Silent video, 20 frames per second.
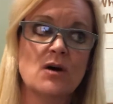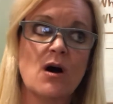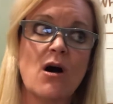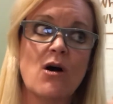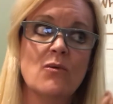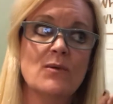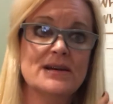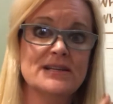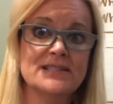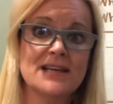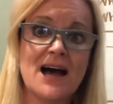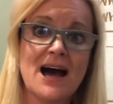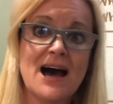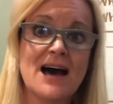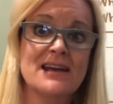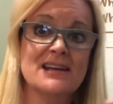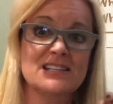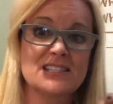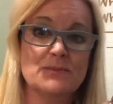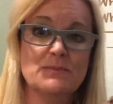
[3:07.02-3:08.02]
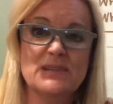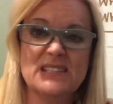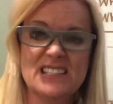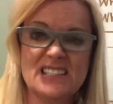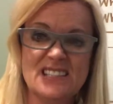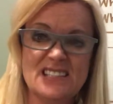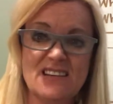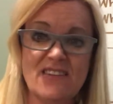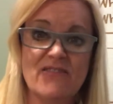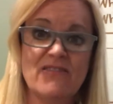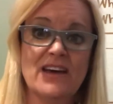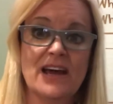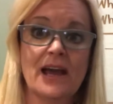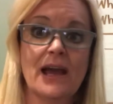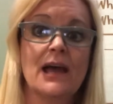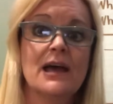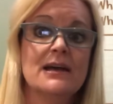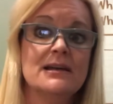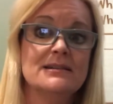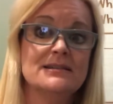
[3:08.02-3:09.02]
always on a
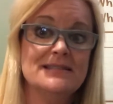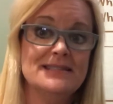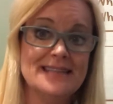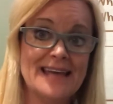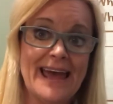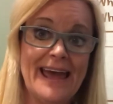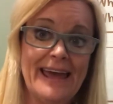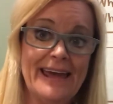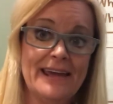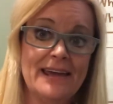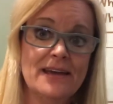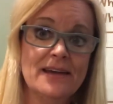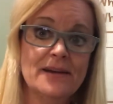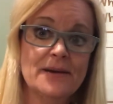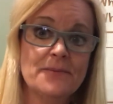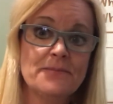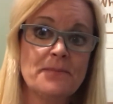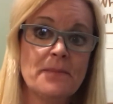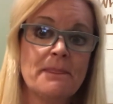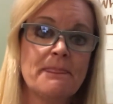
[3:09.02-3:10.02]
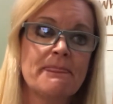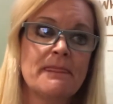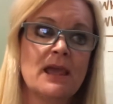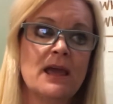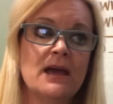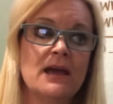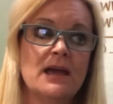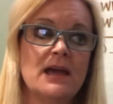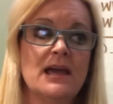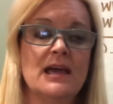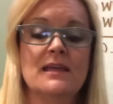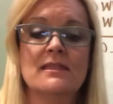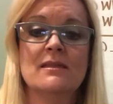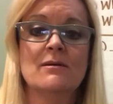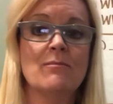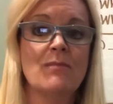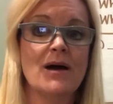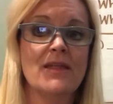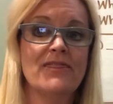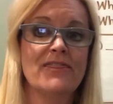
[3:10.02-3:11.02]
specific day in
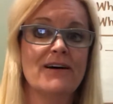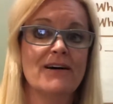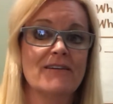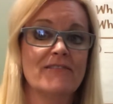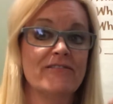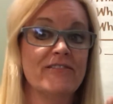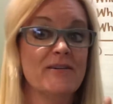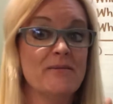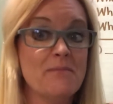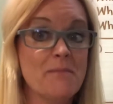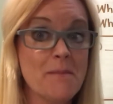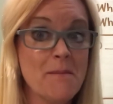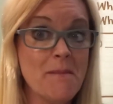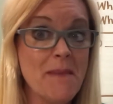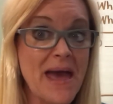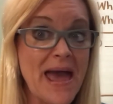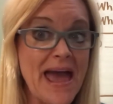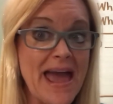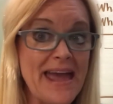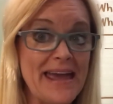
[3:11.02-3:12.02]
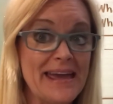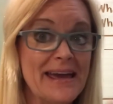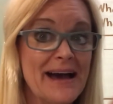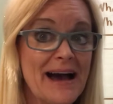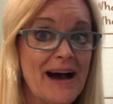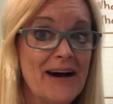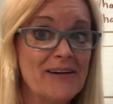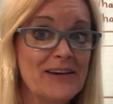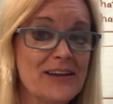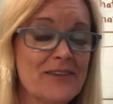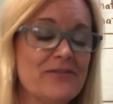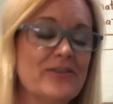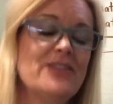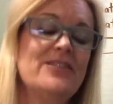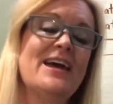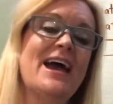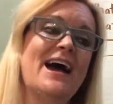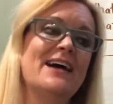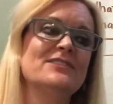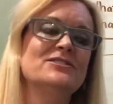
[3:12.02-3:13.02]
the month of May. I'll give you
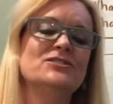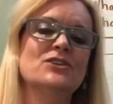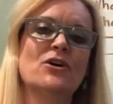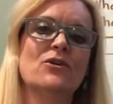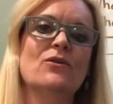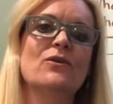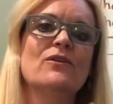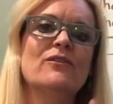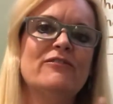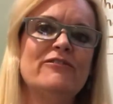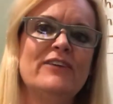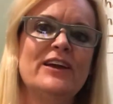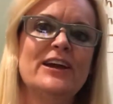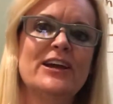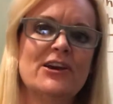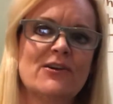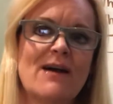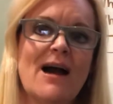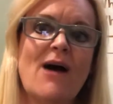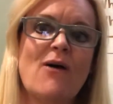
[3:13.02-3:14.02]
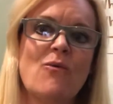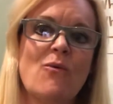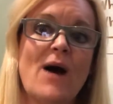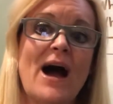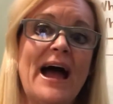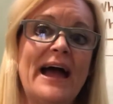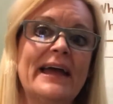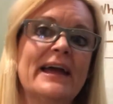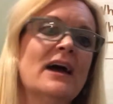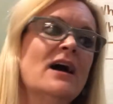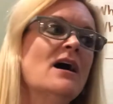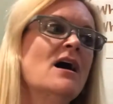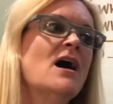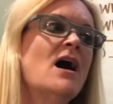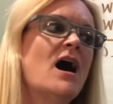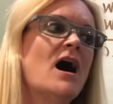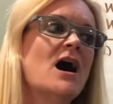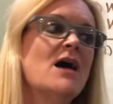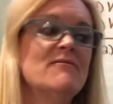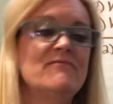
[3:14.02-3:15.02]
that. So figure out why.
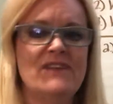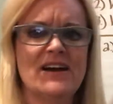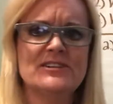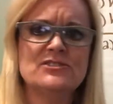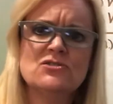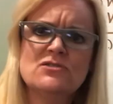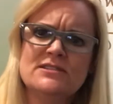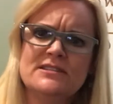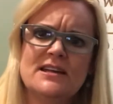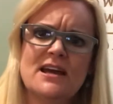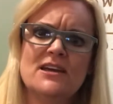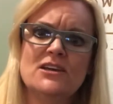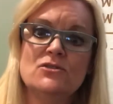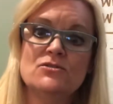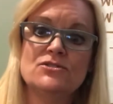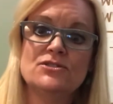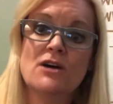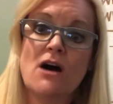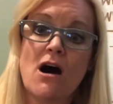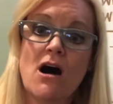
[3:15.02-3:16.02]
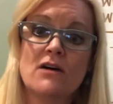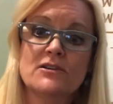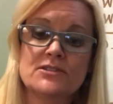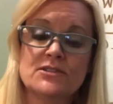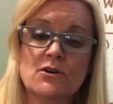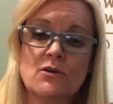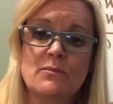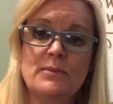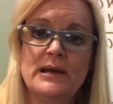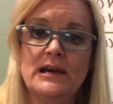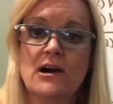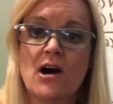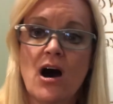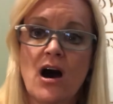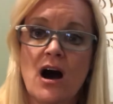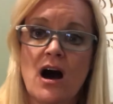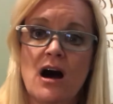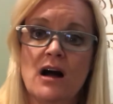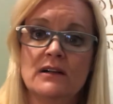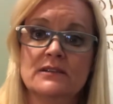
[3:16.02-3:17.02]
Veterans Day used to also be
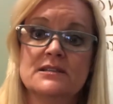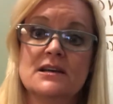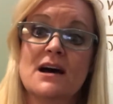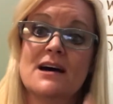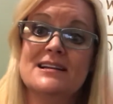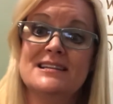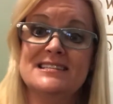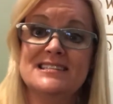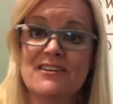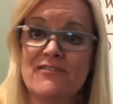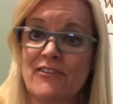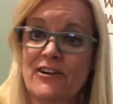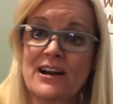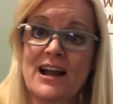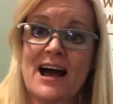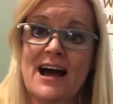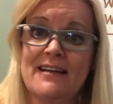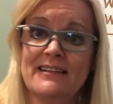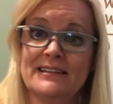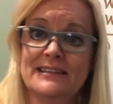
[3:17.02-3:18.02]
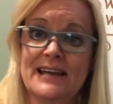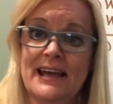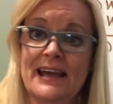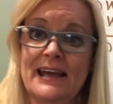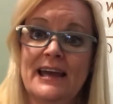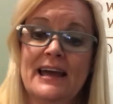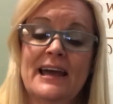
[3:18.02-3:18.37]
called a different holiday.